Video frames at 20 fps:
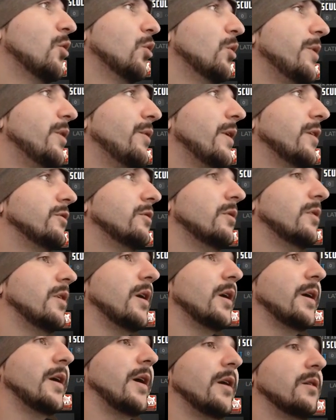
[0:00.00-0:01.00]
we'll be around
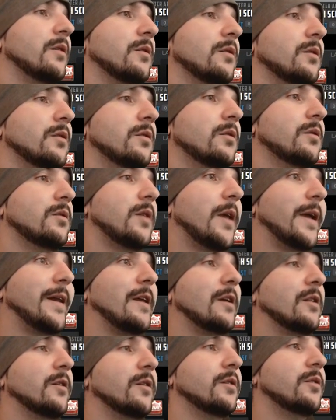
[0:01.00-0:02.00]
today again,
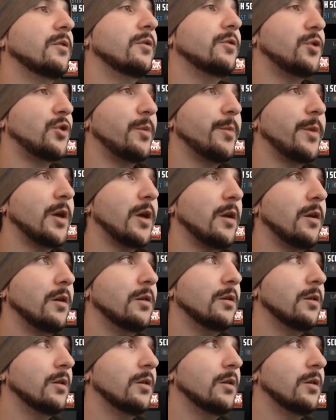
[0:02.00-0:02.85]
technically, to stream again.